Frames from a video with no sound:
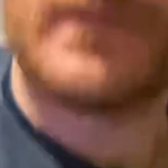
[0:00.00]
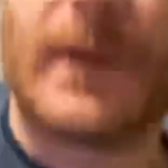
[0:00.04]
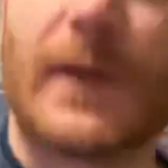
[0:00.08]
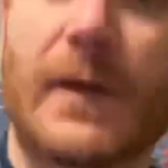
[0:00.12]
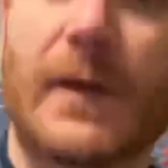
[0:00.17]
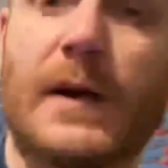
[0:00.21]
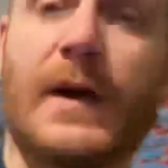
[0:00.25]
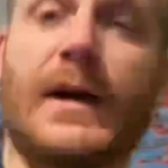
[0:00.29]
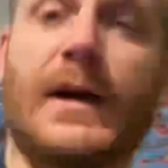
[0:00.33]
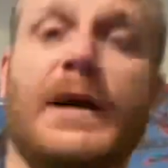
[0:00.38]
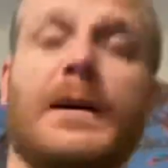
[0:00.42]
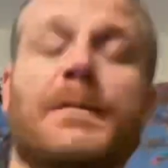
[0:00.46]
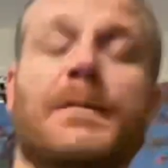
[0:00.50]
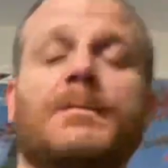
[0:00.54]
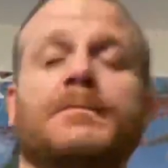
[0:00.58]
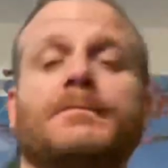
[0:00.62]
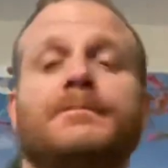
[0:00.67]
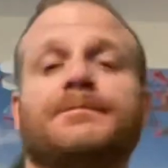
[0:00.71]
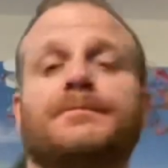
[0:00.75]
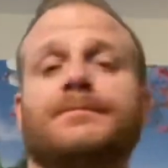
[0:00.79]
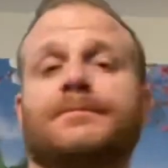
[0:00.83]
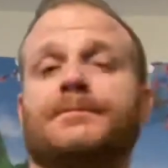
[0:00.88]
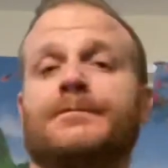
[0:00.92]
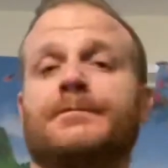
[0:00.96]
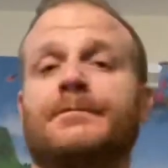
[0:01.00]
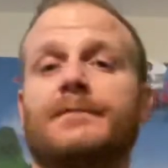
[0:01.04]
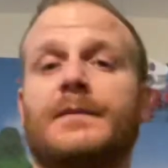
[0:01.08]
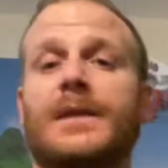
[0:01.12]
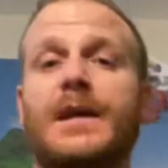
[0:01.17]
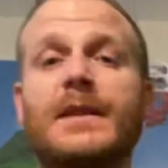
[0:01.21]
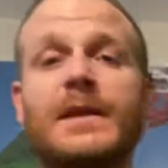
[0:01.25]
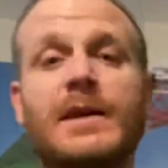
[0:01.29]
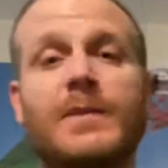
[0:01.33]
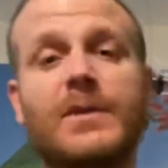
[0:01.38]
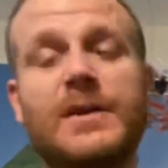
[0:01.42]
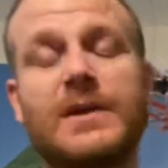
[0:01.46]
And
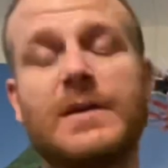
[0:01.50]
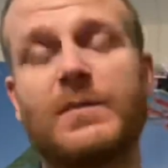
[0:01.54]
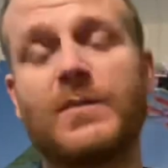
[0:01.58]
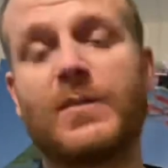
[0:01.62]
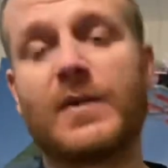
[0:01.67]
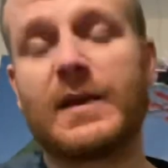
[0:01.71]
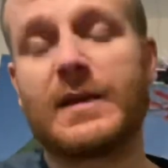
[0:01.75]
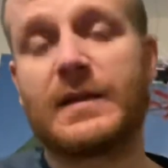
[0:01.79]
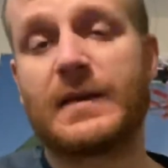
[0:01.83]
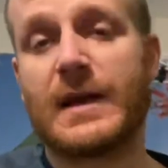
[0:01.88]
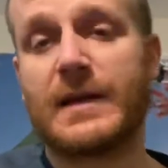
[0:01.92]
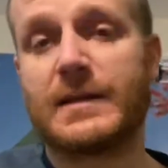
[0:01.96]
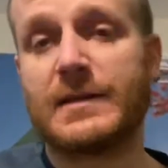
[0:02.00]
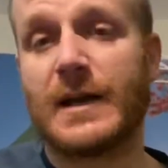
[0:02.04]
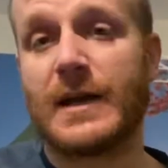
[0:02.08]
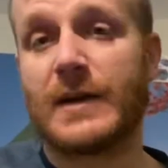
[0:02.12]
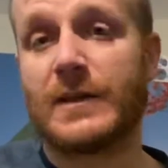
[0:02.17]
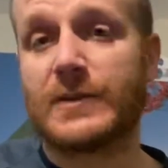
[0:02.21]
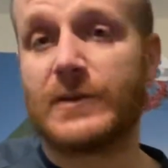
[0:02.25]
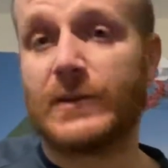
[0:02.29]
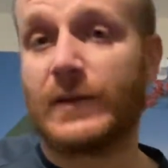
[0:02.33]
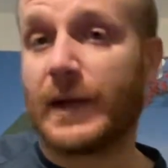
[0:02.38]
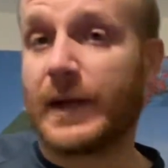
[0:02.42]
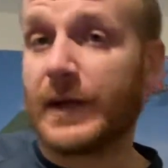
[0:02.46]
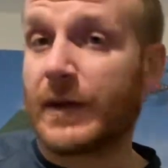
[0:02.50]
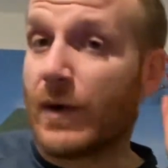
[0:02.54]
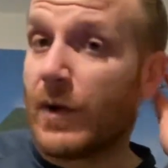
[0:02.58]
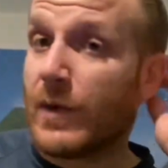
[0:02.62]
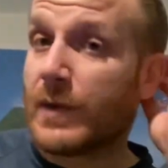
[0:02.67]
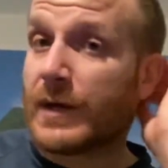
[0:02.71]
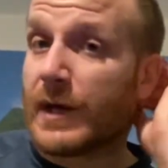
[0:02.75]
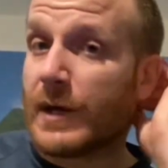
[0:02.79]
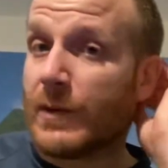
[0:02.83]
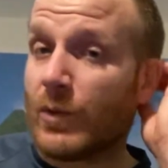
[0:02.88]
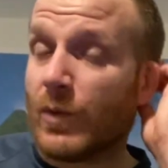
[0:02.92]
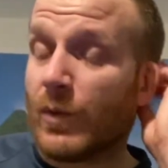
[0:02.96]
then we can break that down to like,
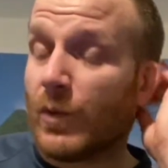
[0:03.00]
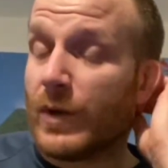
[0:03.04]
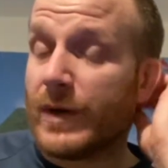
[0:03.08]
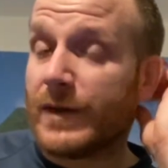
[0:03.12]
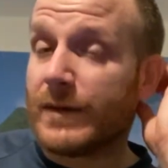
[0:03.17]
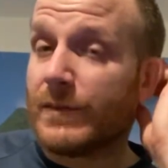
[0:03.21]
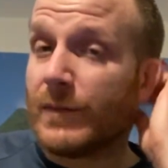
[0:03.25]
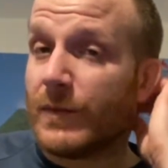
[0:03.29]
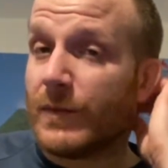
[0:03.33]
okay, well,